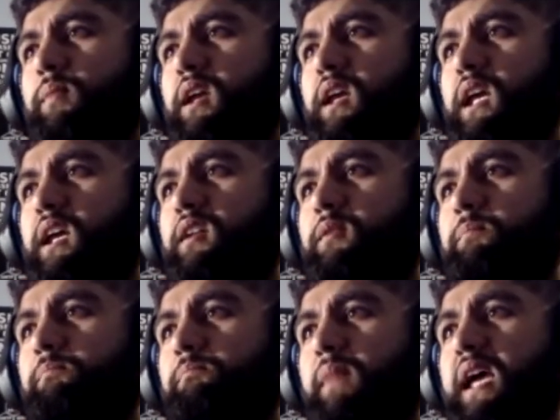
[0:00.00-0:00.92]

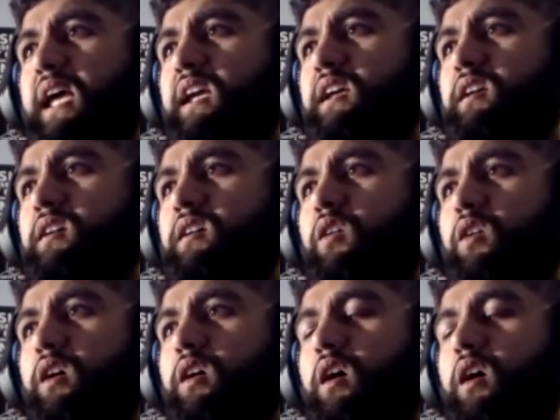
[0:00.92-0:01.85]
in May,
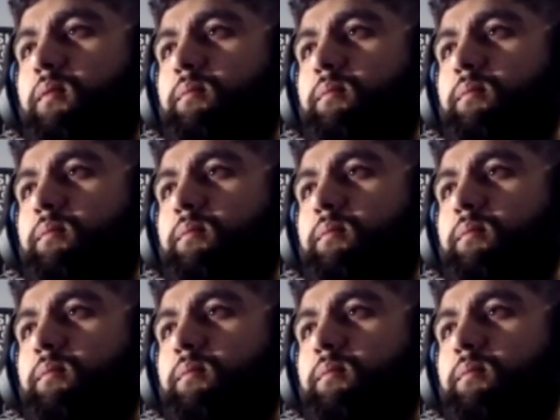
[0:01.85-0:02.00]
or